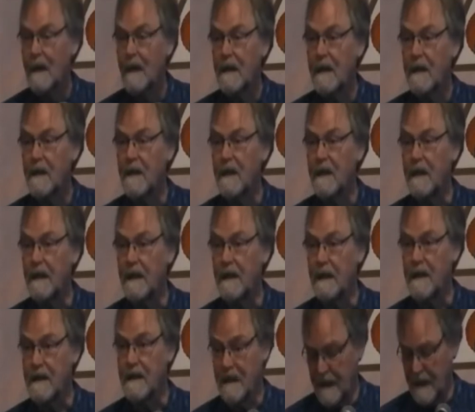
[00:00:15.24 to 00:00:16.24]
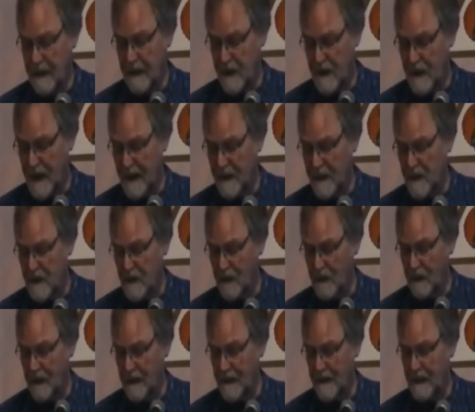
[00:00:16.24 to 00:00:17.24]
She is an
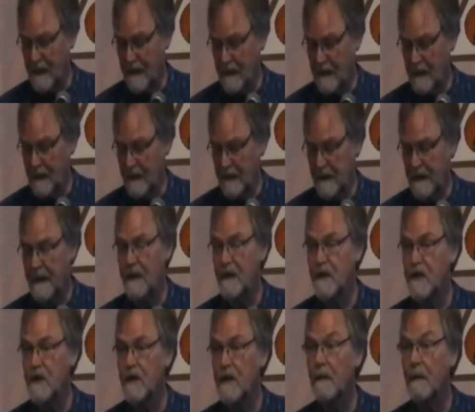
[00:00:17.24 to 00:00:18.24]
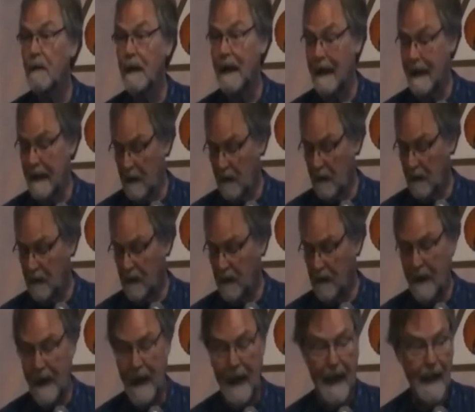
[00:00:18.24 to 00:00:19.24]
international teacher,
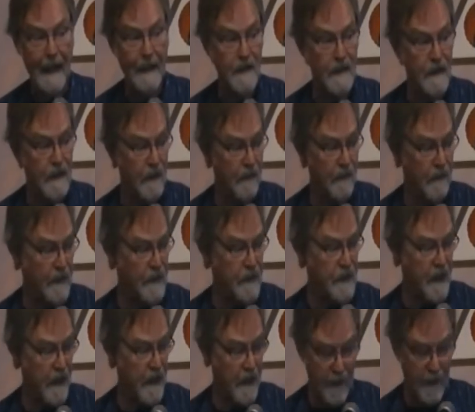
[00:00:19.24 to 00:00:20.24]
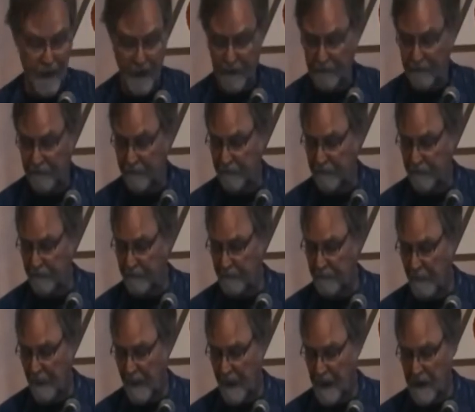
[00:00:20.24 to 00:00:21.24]
healer, and visionary.
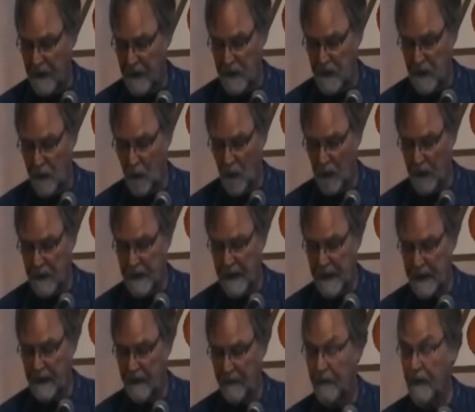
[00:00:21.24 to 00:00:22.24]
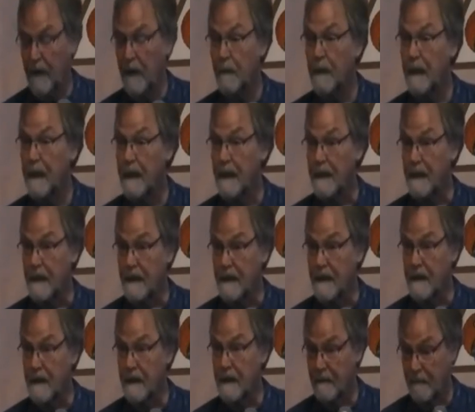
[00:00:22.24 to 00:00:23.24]
She worked in the
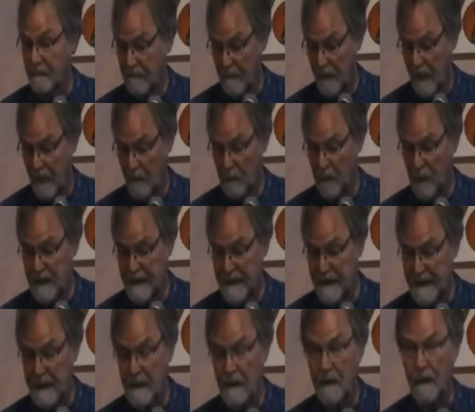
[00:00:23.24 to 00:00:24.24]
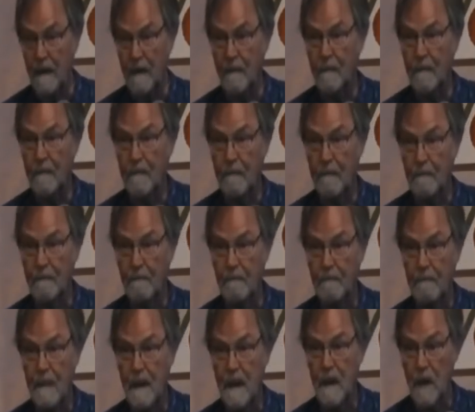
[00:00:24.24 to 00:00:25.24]
Philippines, Brazil,
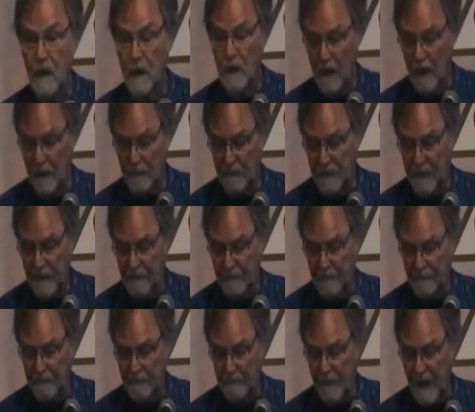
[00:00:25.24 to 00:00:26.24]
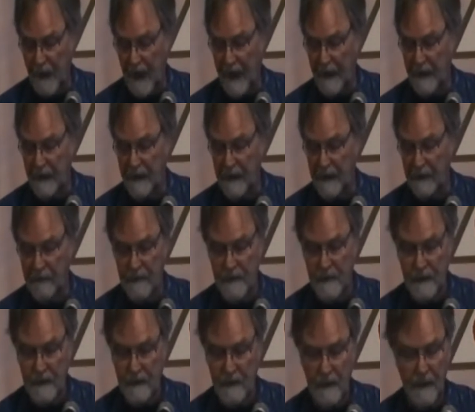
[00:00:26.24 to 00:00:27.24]
Europe, and lived
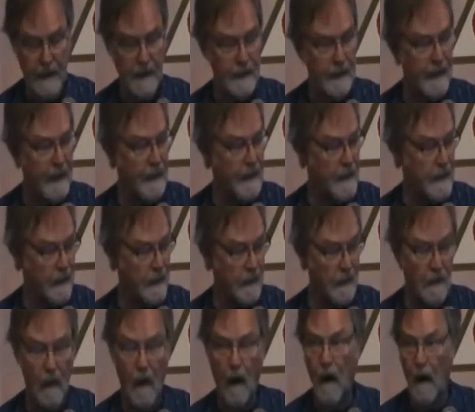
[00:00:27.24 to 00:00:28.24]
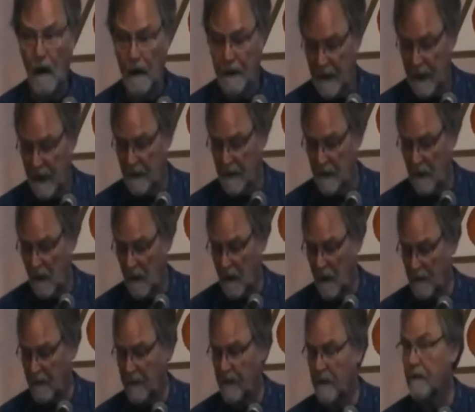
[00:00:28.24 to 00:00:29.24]
in India on and
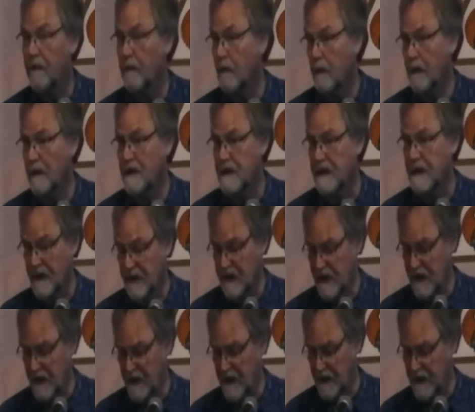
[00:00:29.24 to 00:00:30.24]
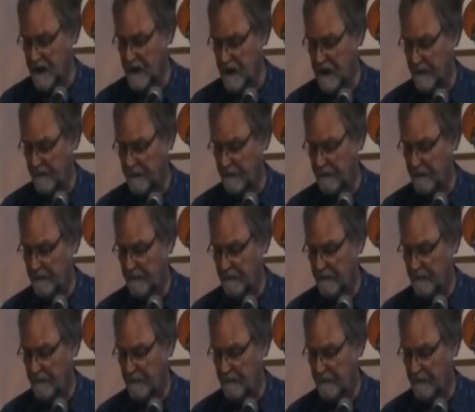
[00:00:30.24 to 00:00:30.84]
off for six years.